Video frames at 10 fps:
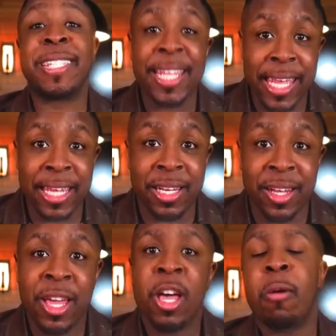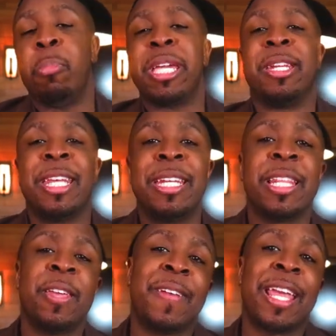sin, but you
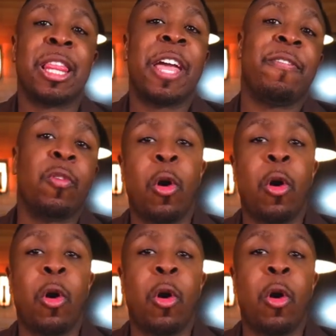need to live a life